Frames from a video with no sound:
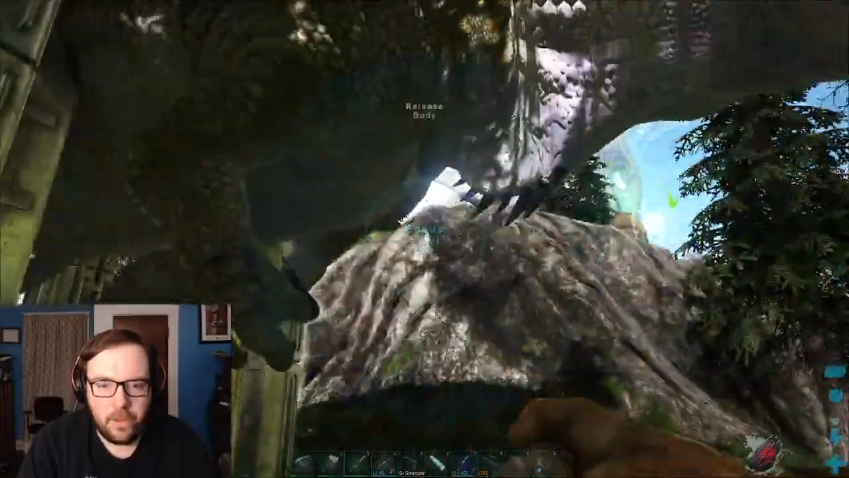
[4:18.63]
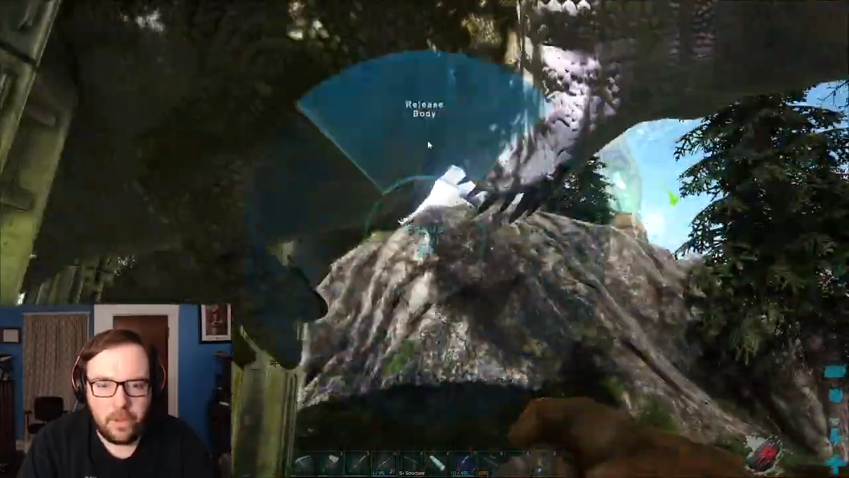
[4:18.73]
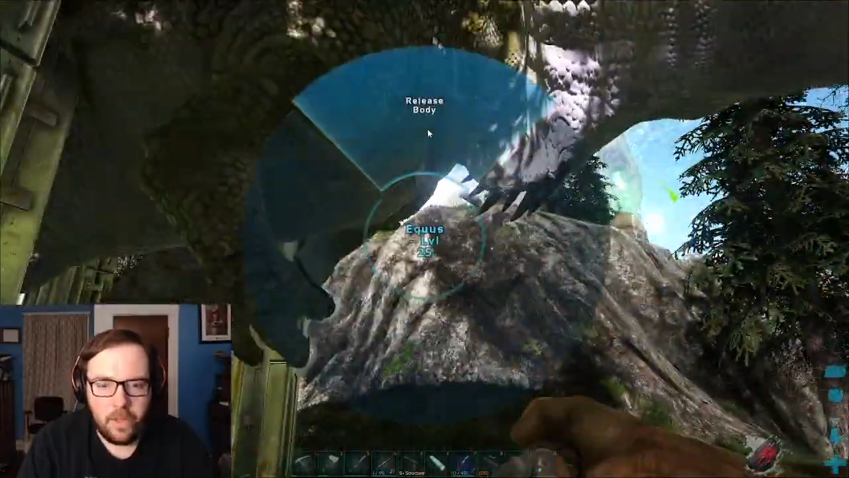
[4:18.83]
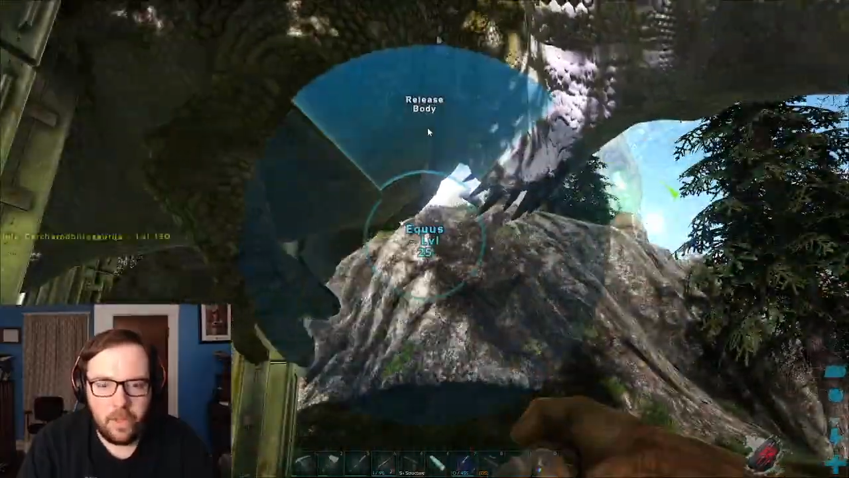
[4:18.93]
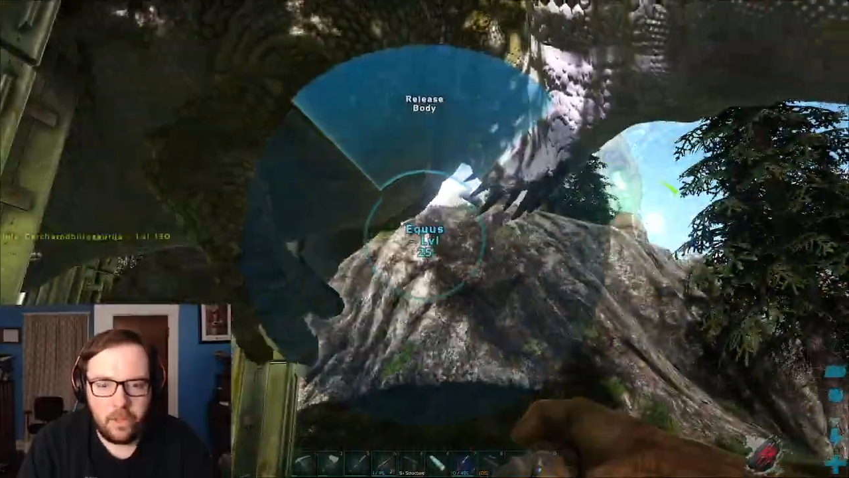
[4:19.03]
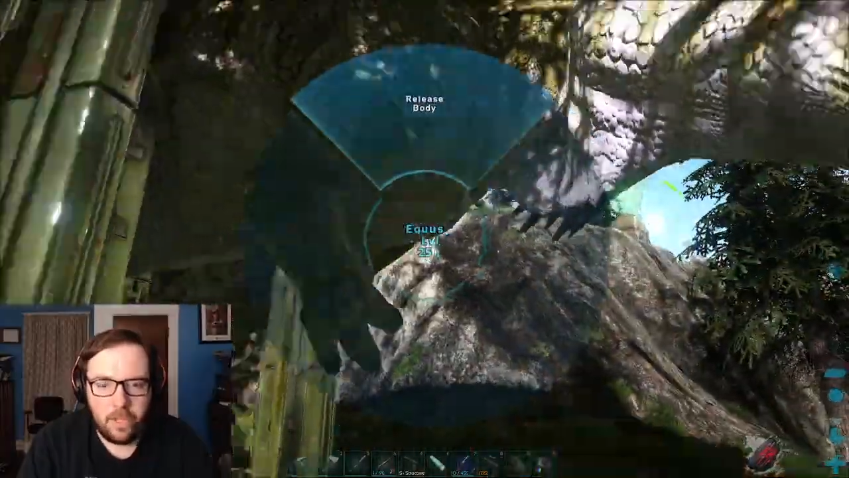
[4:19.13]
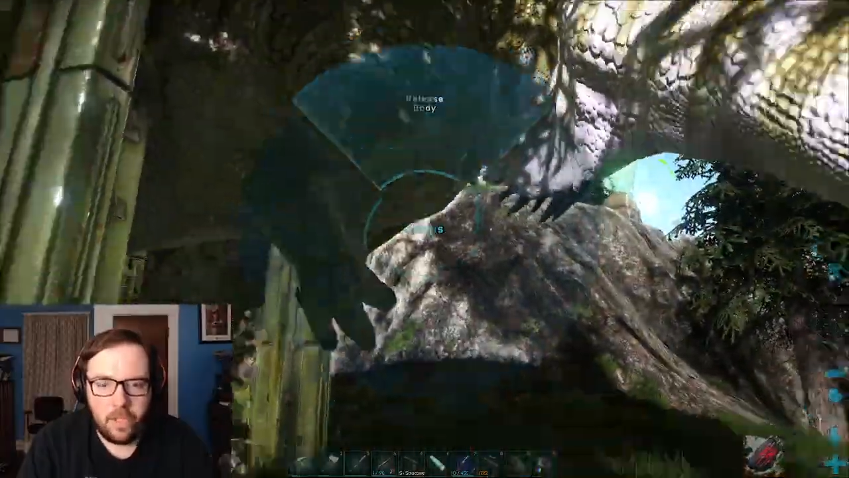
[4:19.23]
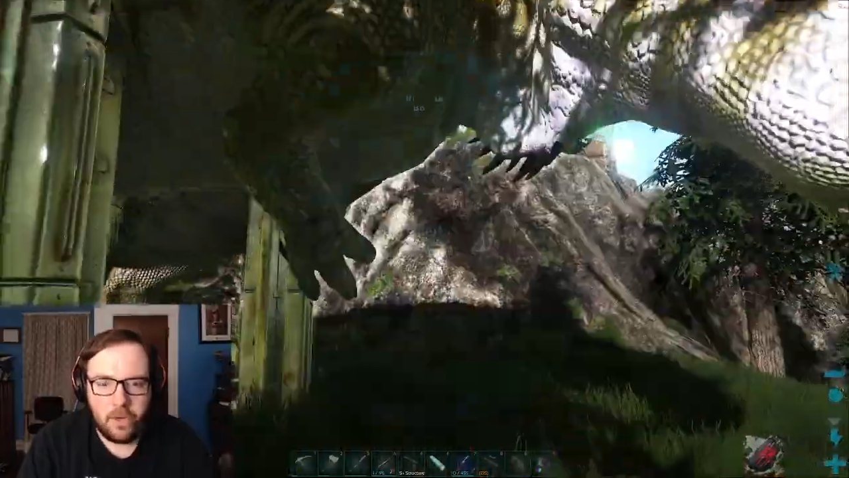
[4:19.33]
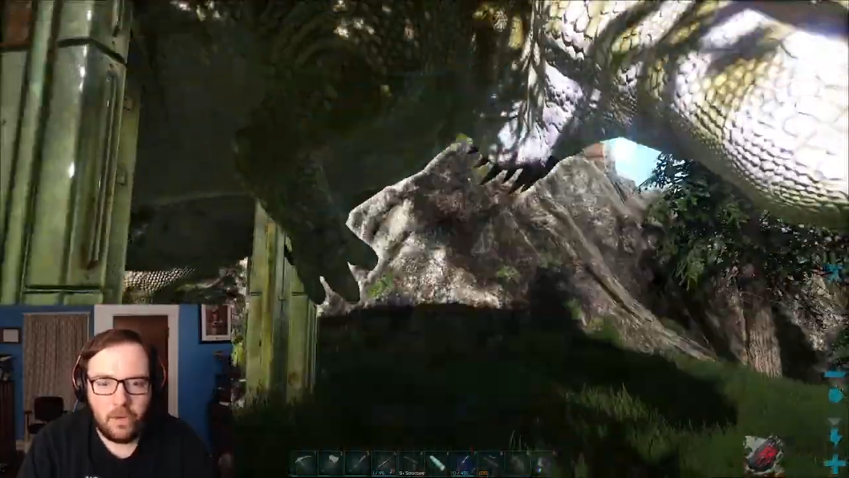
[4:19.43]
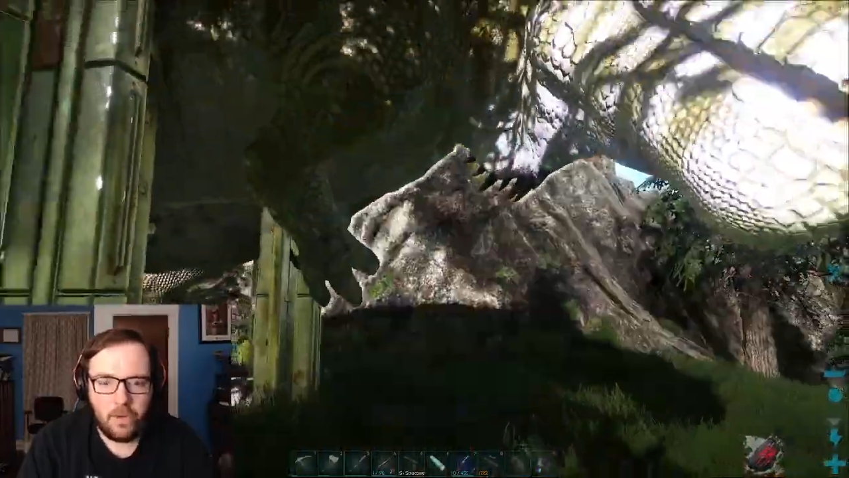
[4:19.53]
There we
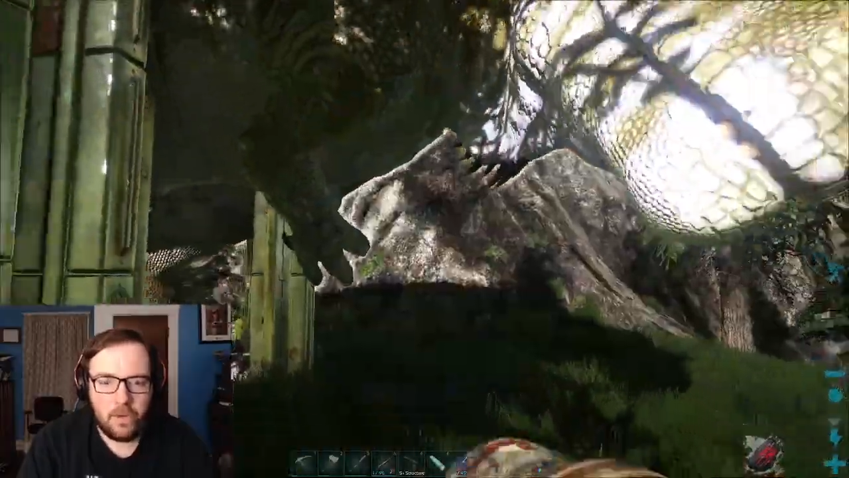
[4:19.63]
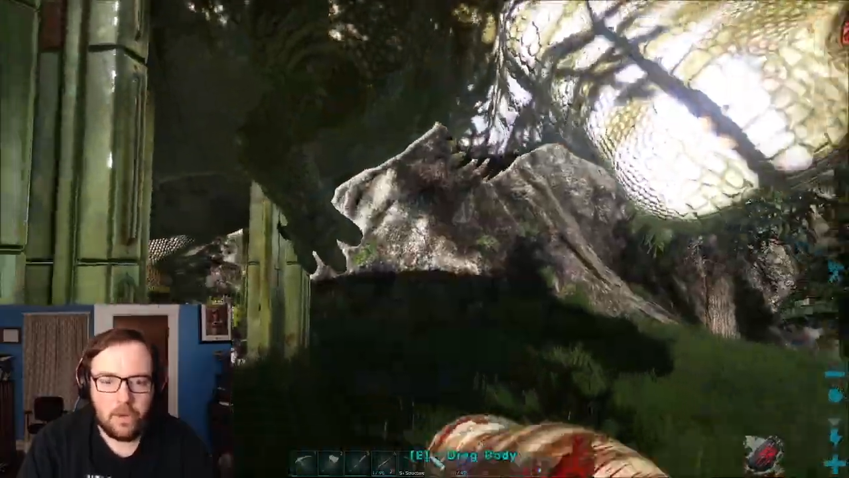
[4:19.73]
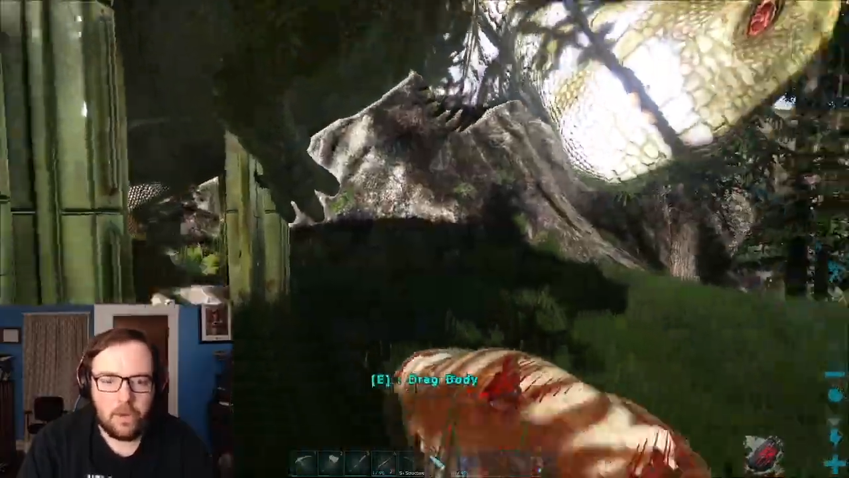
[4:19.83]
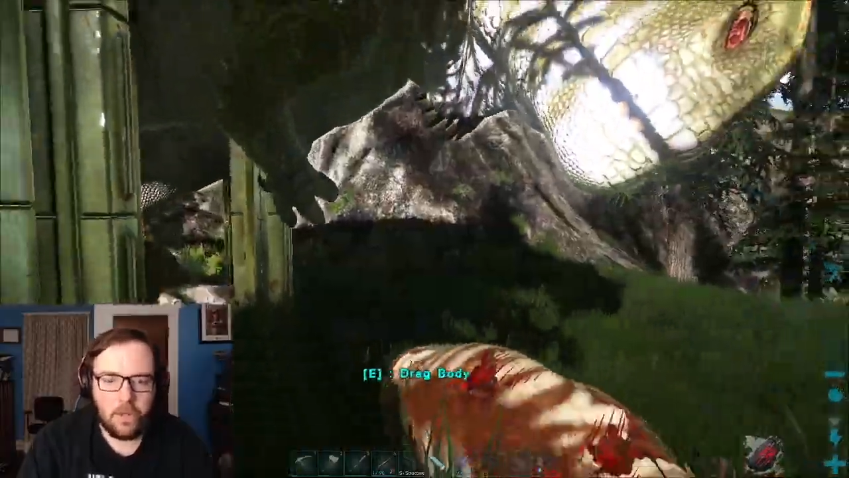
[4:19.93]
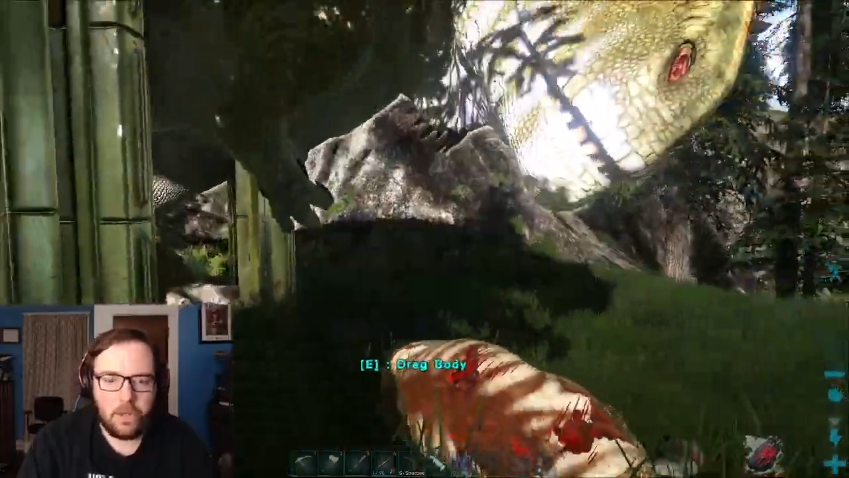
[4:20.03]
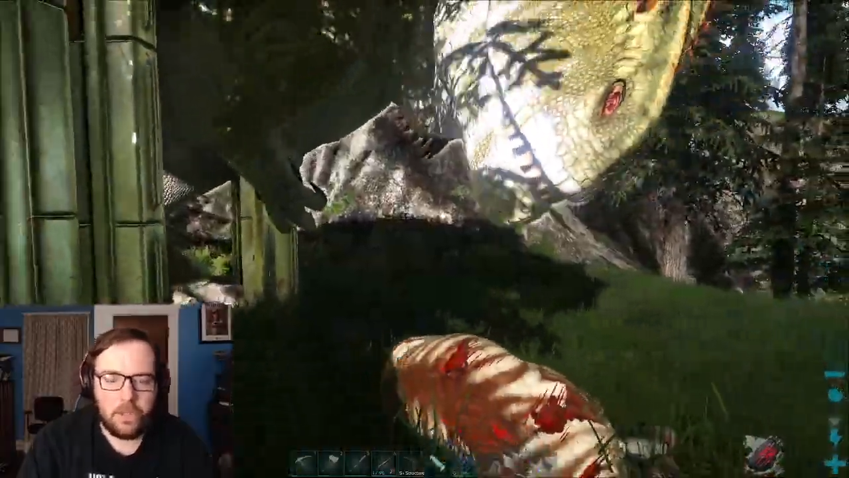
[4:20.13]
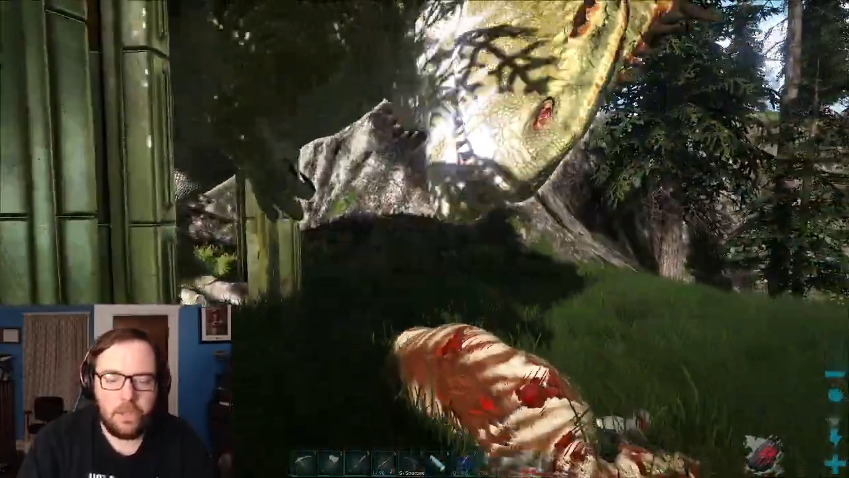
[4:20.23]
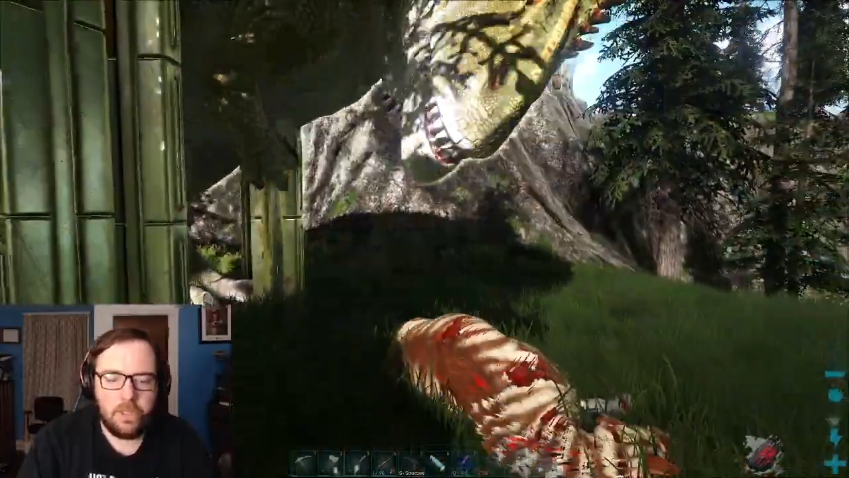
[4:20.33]
go. You